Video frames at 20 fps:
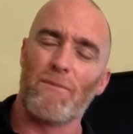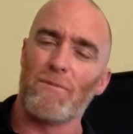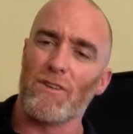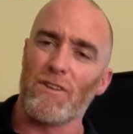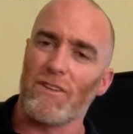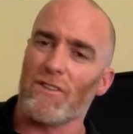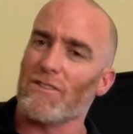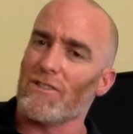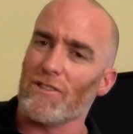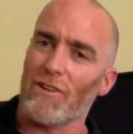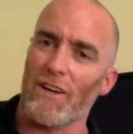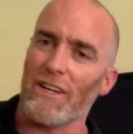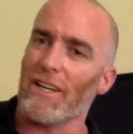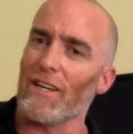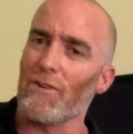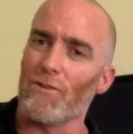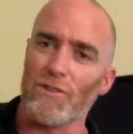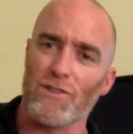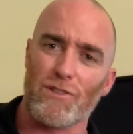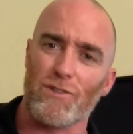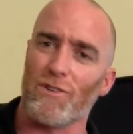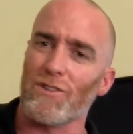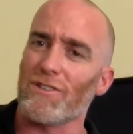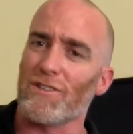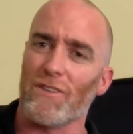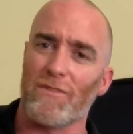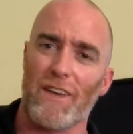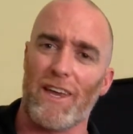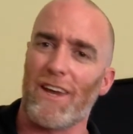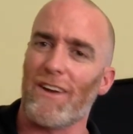You start getting all sorts
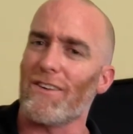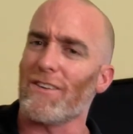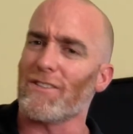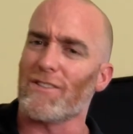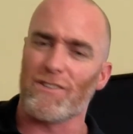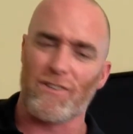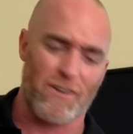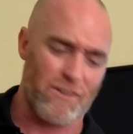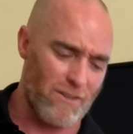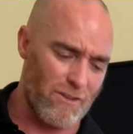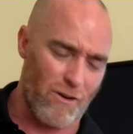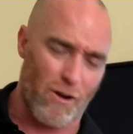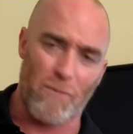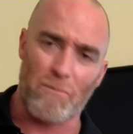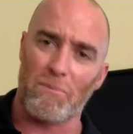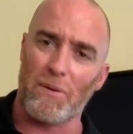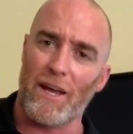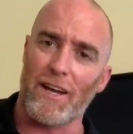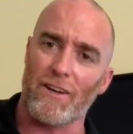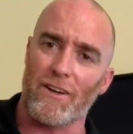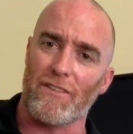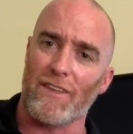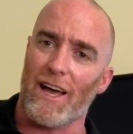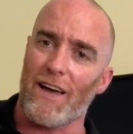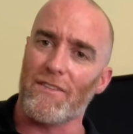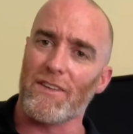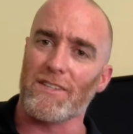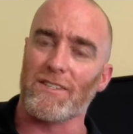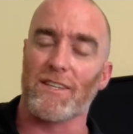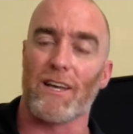of areas, start complaining on the
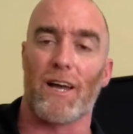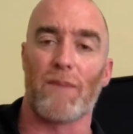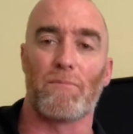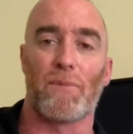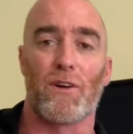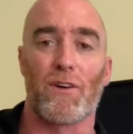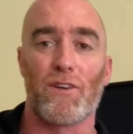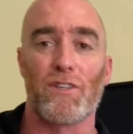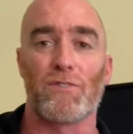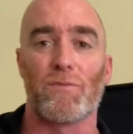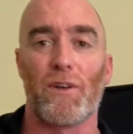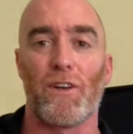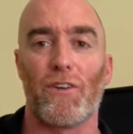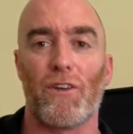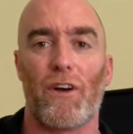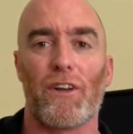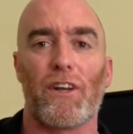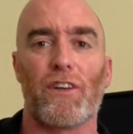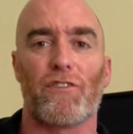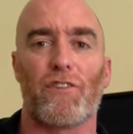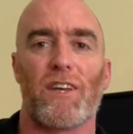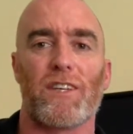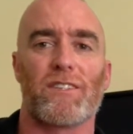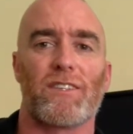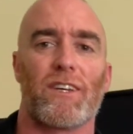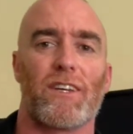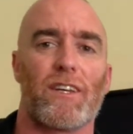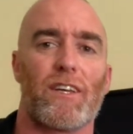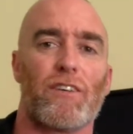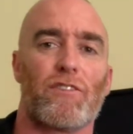other side because we're not
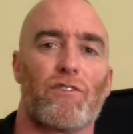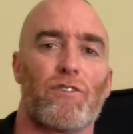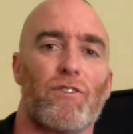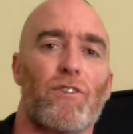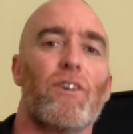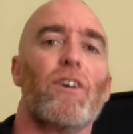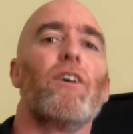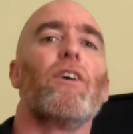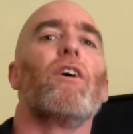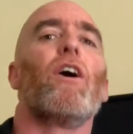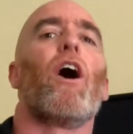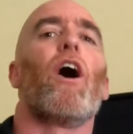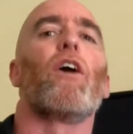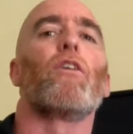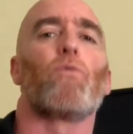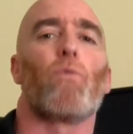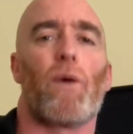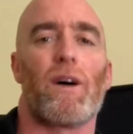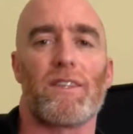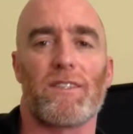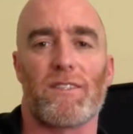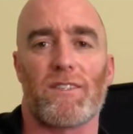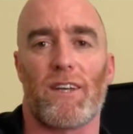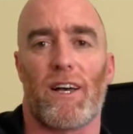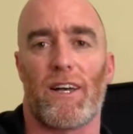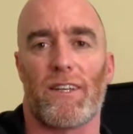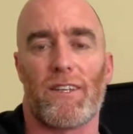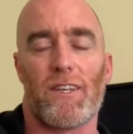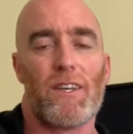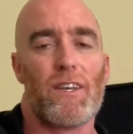addressing an issue on one
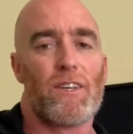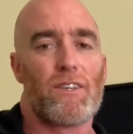side.